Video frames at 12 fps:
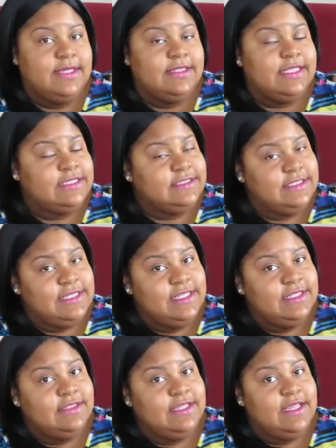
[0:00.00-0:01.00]
That's
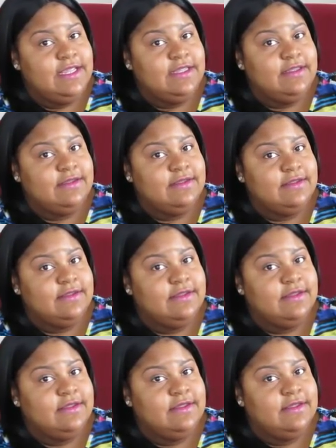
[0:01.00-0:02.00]
another thing.
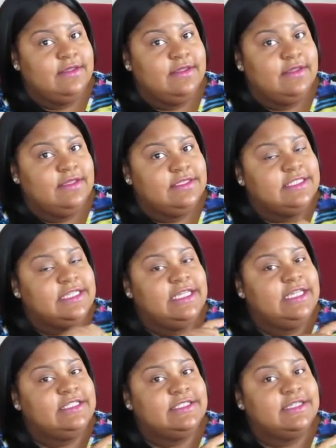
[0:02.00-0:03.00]
See,
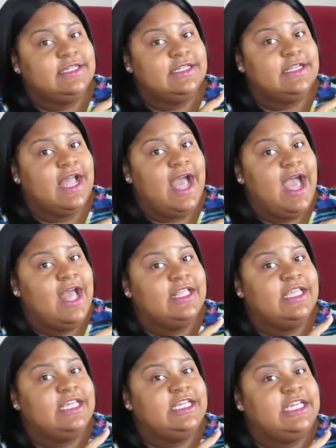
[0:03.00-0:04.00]
he's a good God.
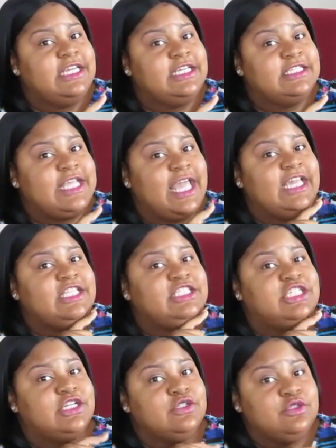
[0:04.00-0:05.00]
He is a
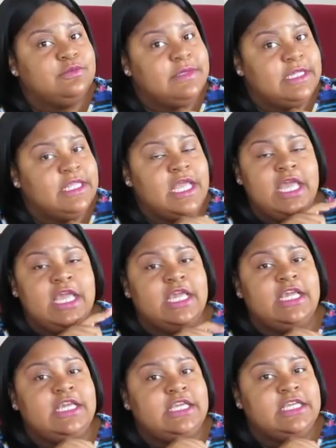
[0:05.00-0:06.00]
gentleman.
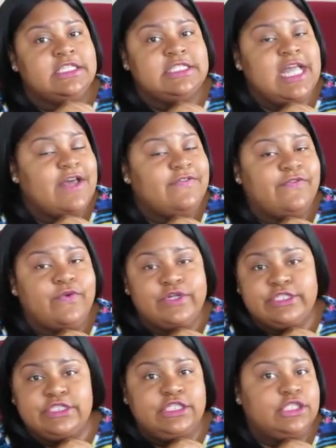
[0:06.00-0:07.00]
He is not
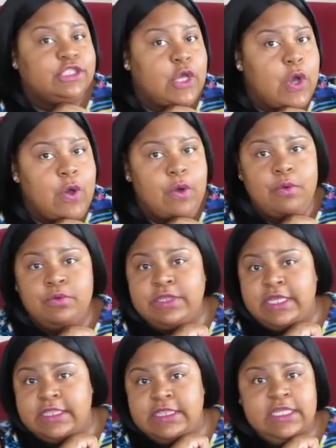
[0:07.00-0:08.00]
forcing
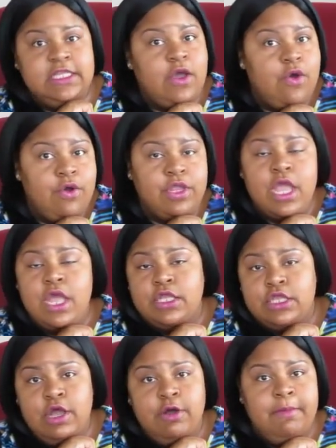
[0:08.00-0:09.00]
nothing on
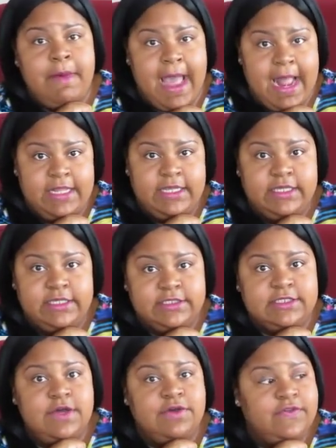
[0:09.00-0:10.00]
nobody.
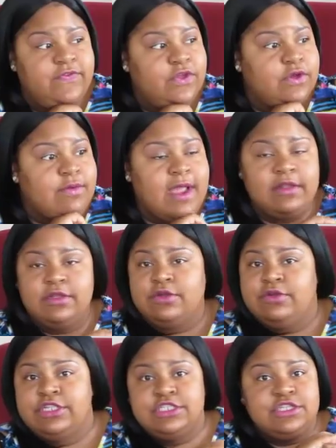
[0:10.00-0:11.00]
So if you're around a
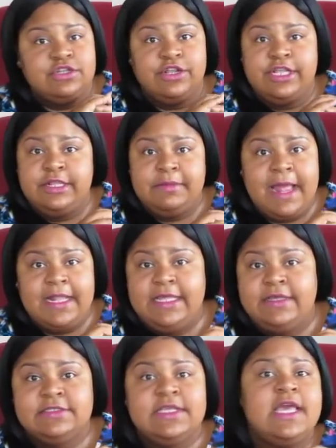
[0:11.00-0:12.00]
Christian or anybody
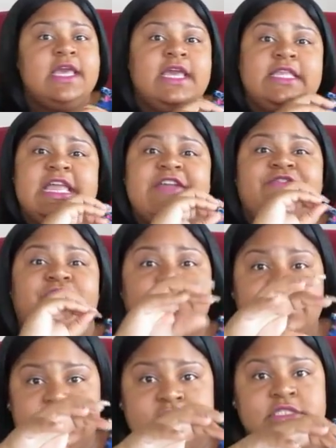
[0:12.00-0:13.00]
else and they
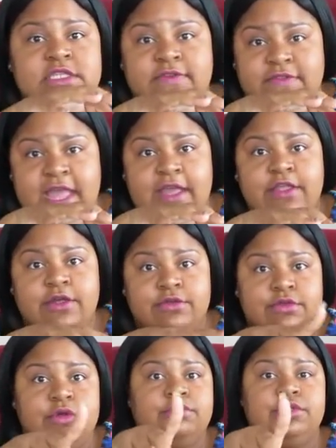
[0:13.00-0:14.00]
forcing stuff down your
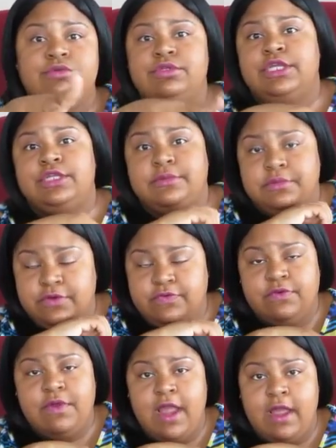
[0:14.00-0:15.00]
throat, you need to move
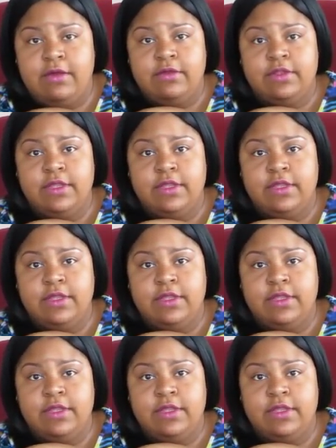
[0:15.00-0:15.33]
around.